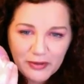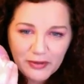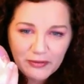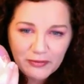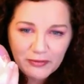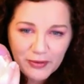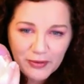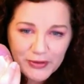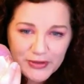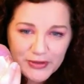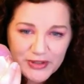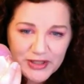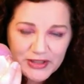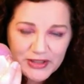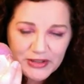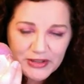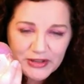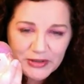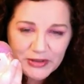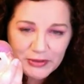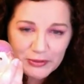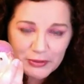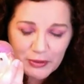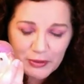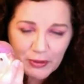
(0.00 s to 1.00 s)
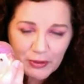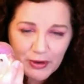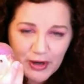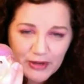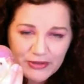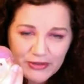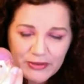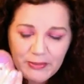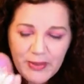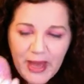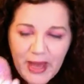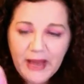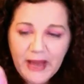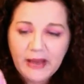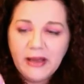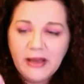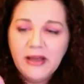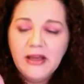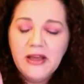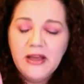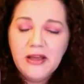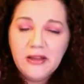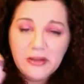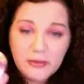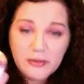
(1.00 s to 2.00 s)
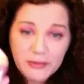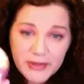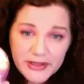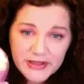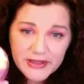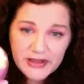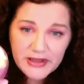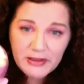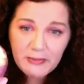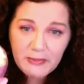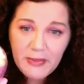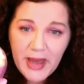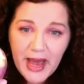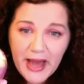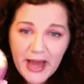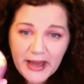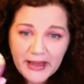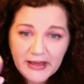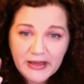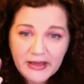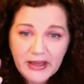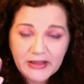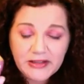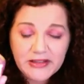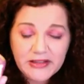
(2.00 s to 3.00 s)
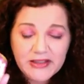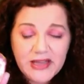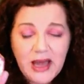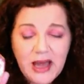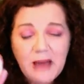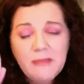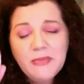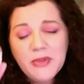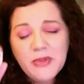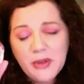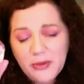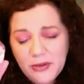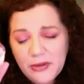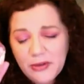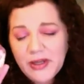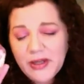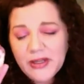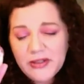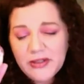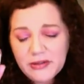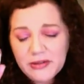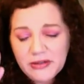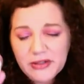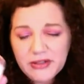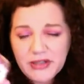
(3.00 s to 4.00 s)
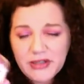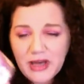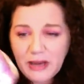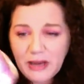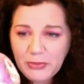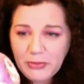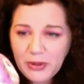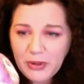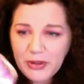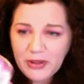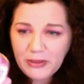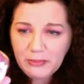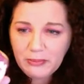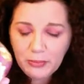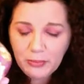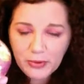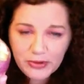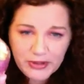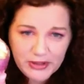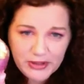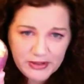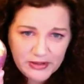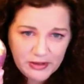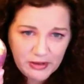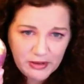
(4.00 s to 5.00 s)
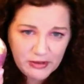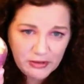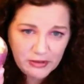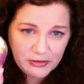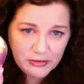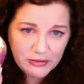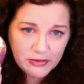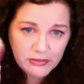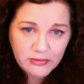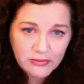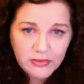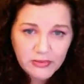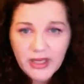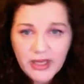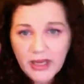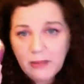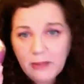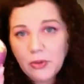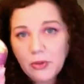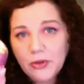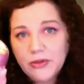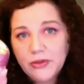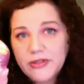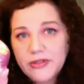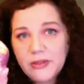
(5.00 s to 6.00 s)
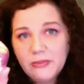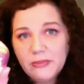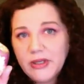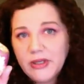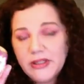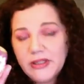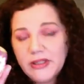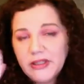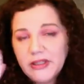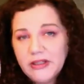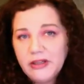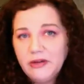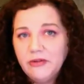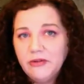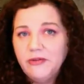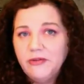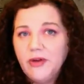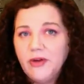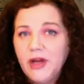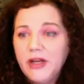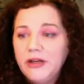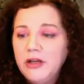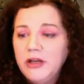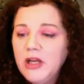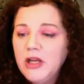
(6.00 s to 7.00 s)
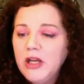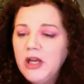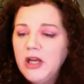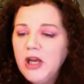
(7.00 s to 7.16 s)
First thing to do, core out the back. The reason the back and not the top, though you can do the top, you can put these on your table or something and then they're fine.